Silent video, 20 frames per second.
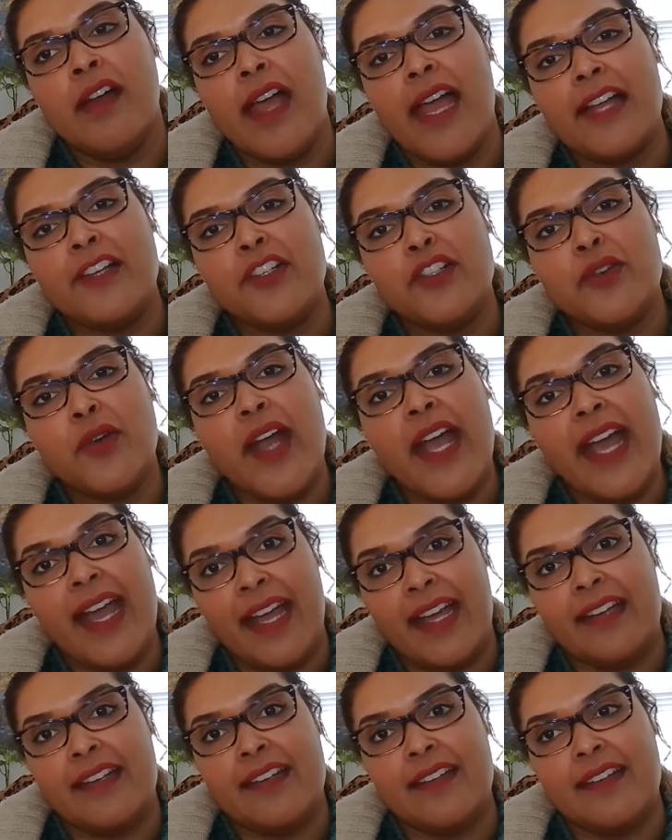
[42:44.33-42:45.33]
at your
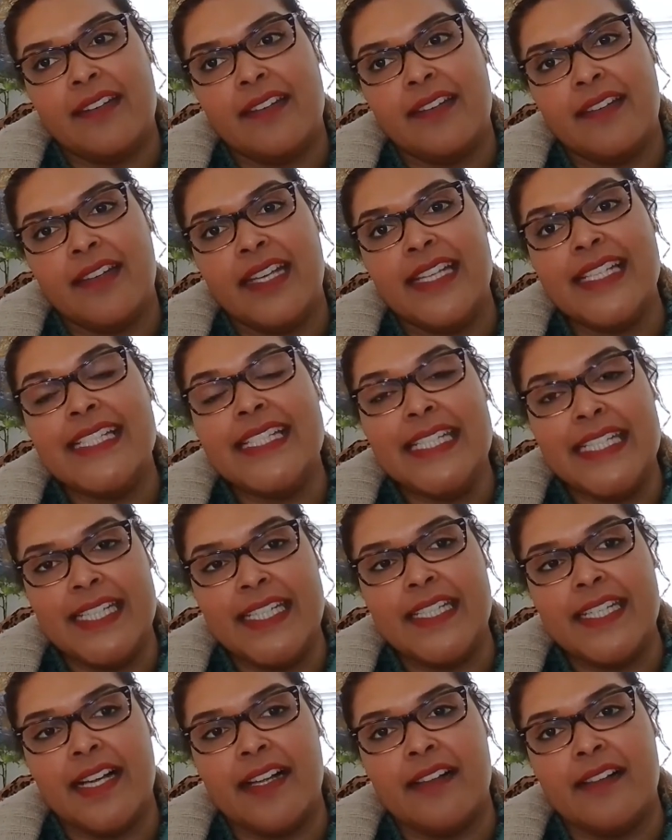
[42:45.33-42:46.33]
ad in
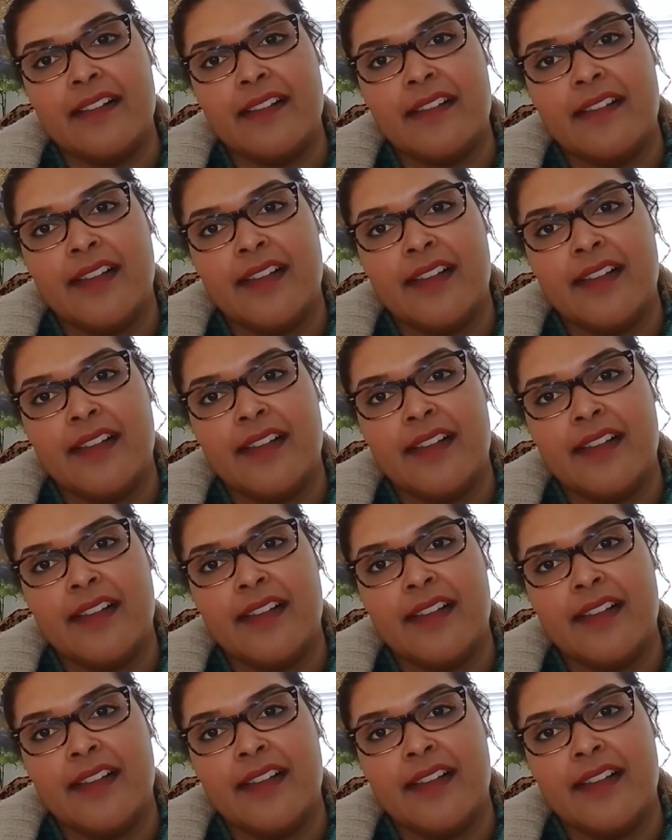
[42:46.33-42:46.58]
detail.